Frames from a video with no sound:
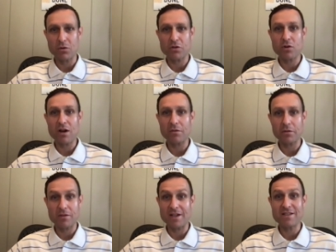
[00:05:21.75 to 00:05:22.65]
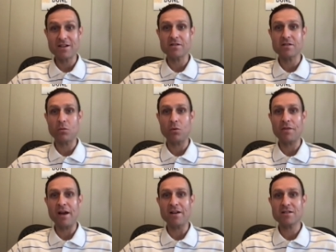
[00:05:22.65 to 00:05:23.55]
or traveler that doesn't want
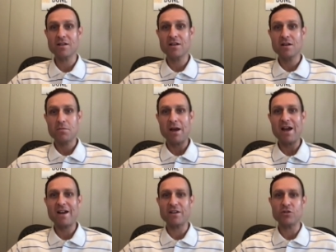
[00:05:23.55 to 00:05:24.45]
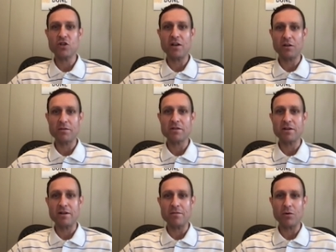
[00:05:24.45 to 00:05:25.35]
that package element
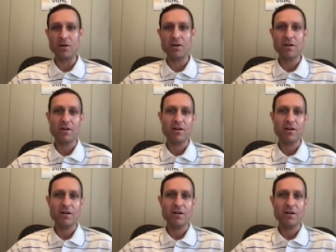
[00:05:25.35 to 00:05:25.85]
anymore?